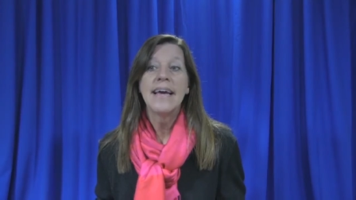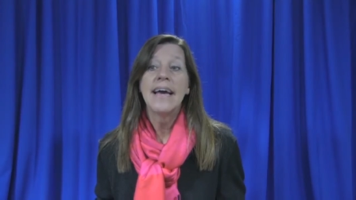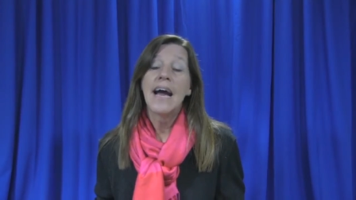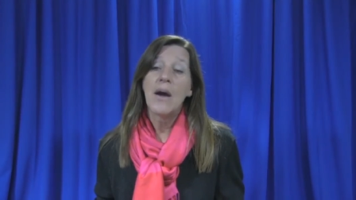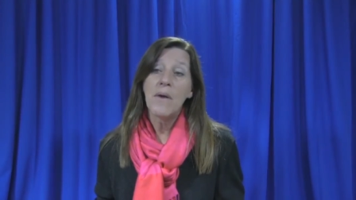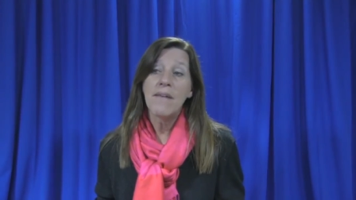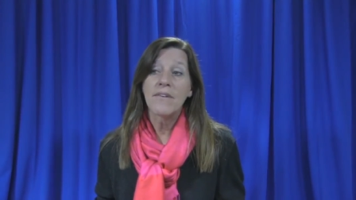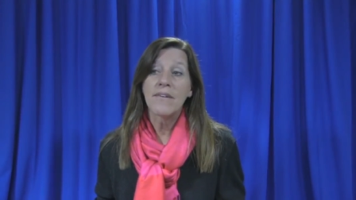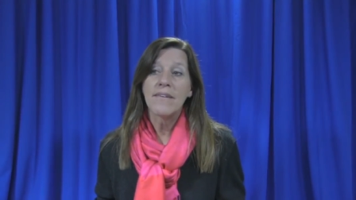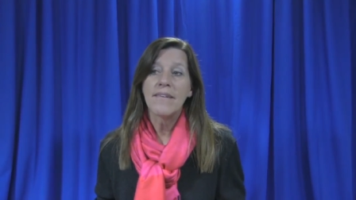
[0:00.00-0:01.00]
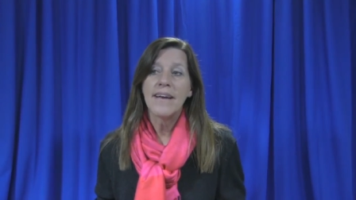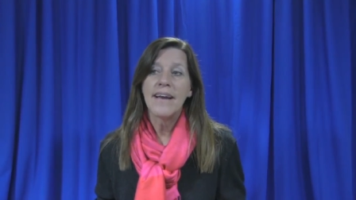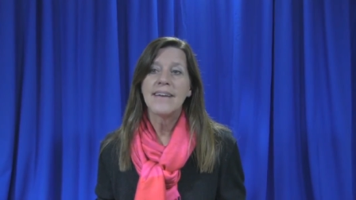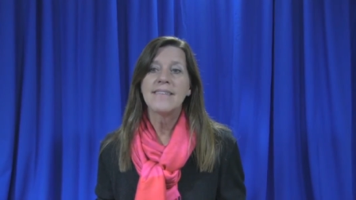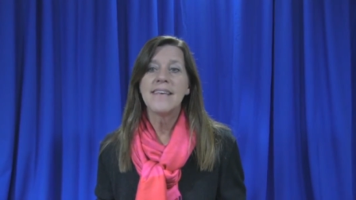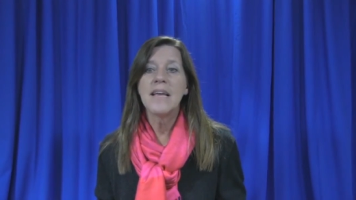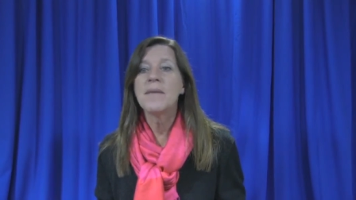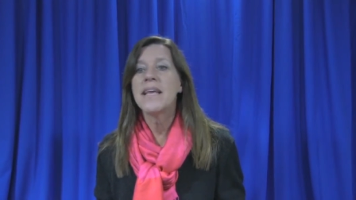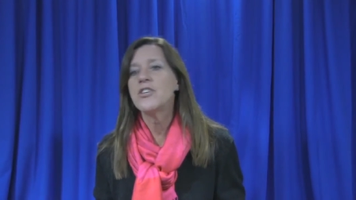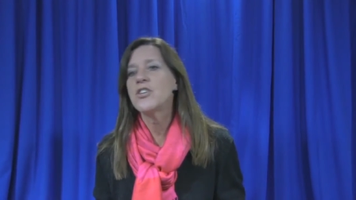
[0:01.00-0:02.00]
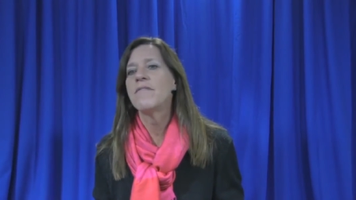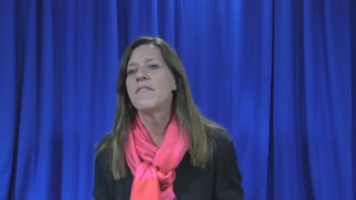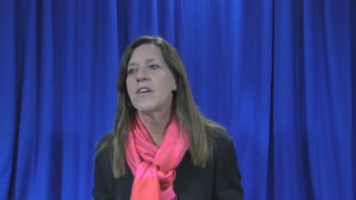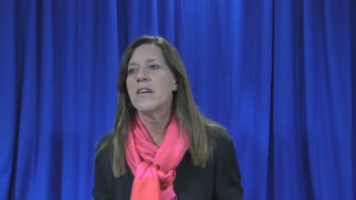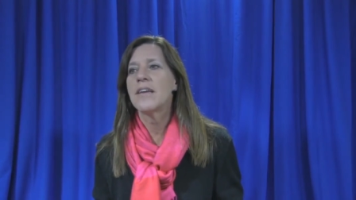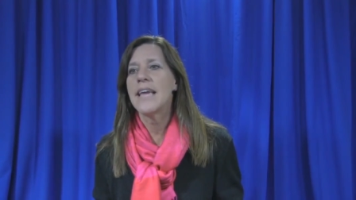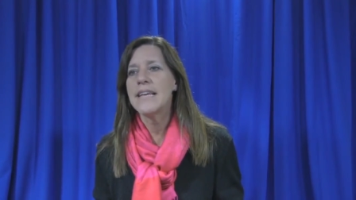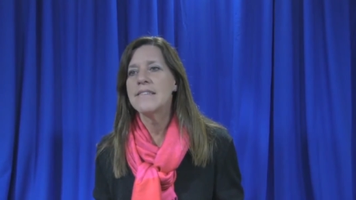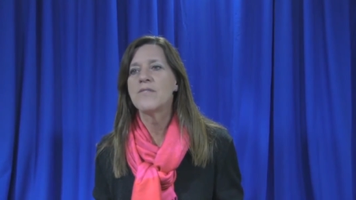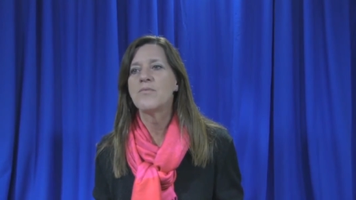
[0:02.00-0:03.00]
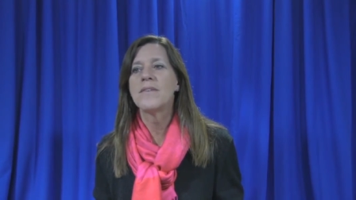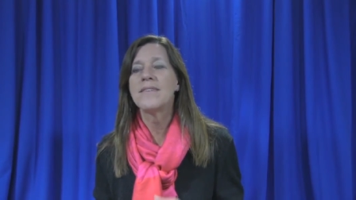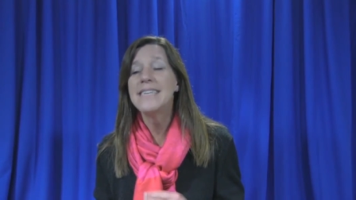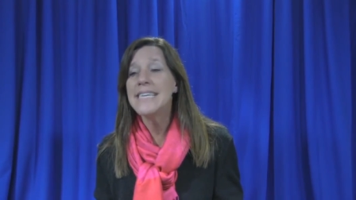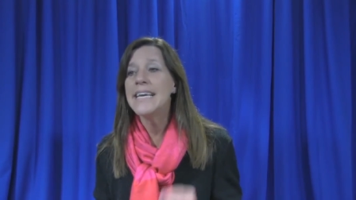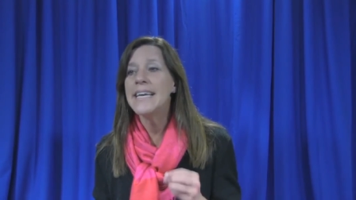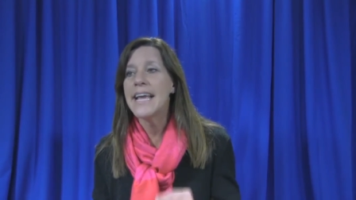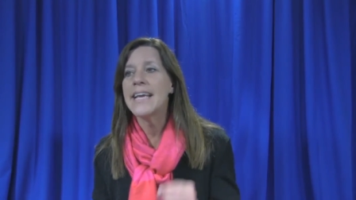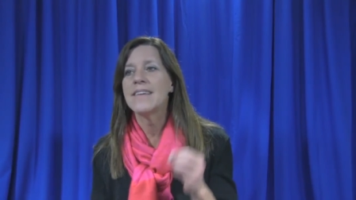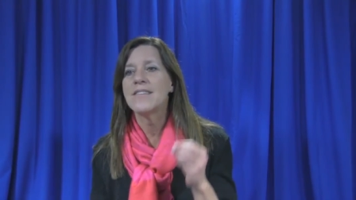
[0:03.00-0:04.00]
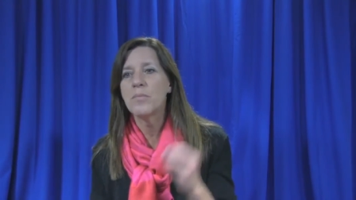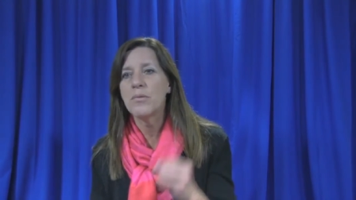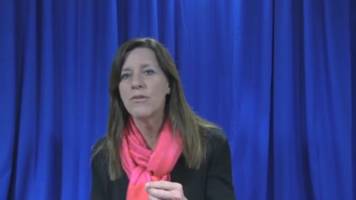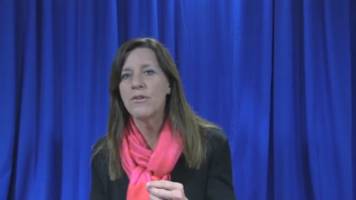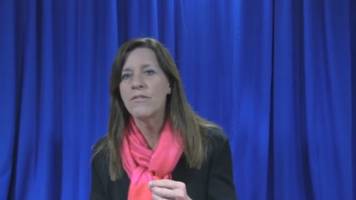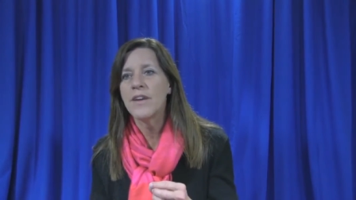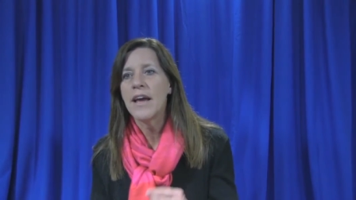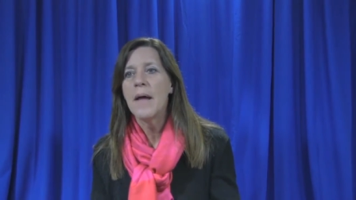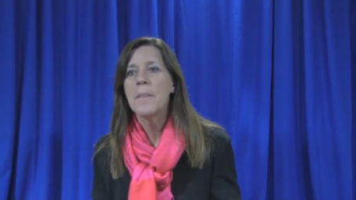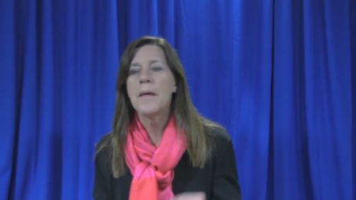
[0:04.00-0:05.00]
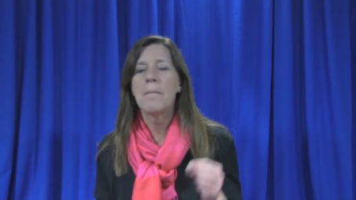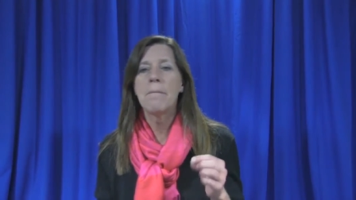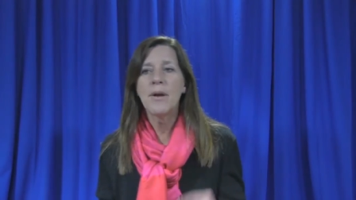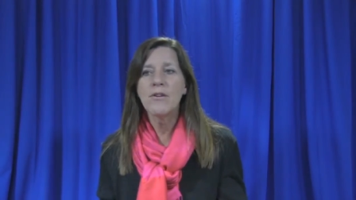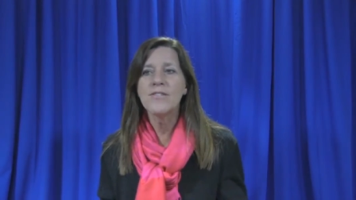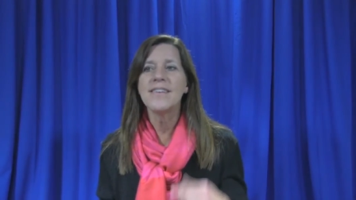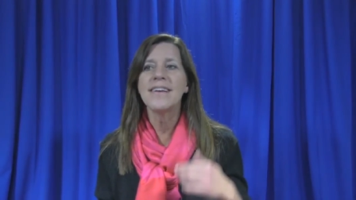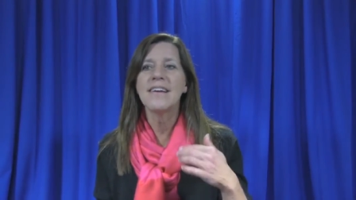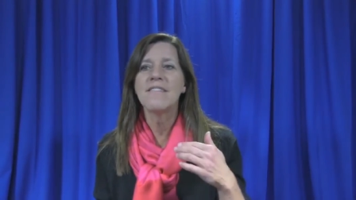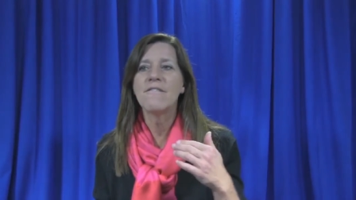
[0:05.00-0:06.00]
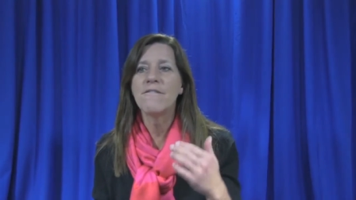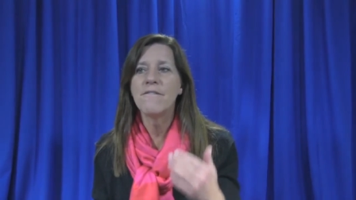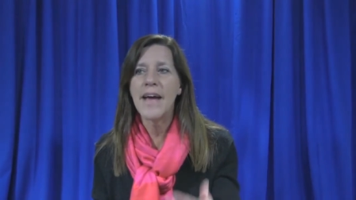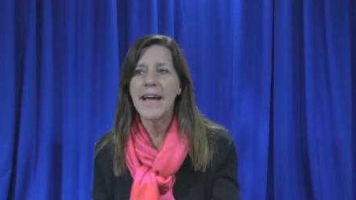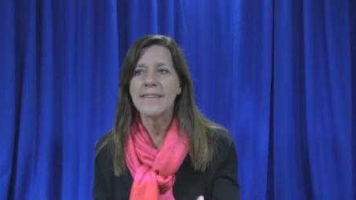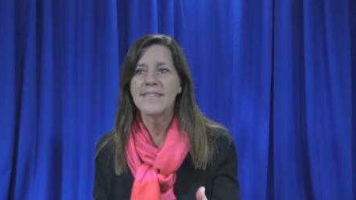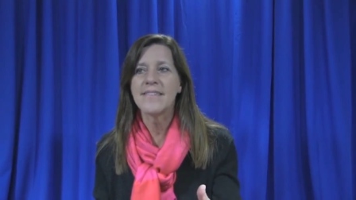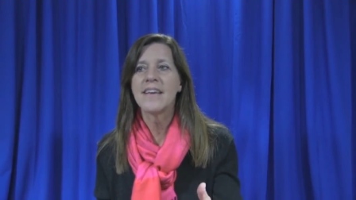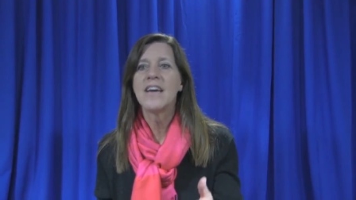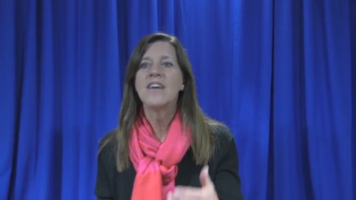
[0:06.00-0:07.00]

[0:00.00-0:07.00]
However, an examination of the cases where DNA has proved that a person confessed